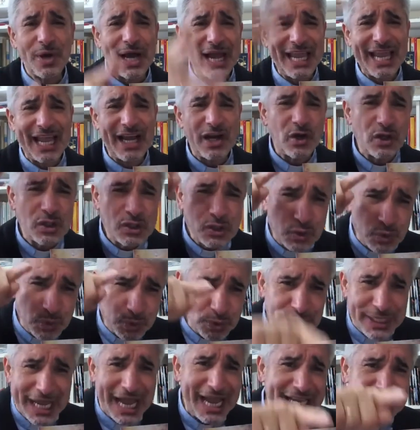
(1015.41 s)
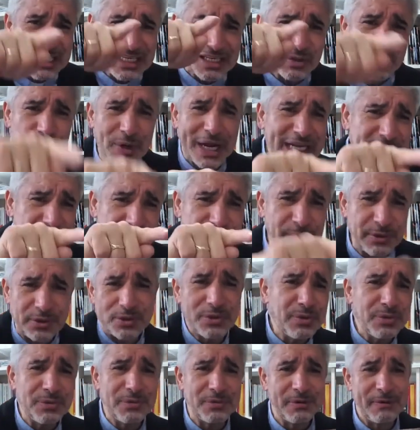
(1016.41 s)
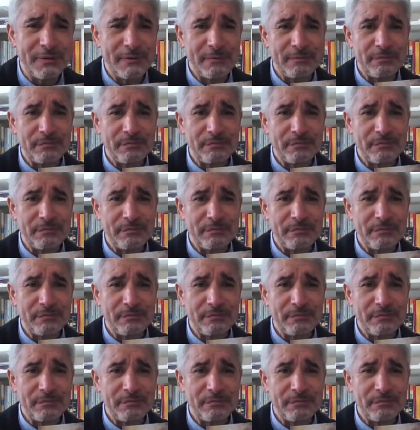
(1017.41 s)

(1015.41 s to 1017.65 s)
I am going to die and rise for you.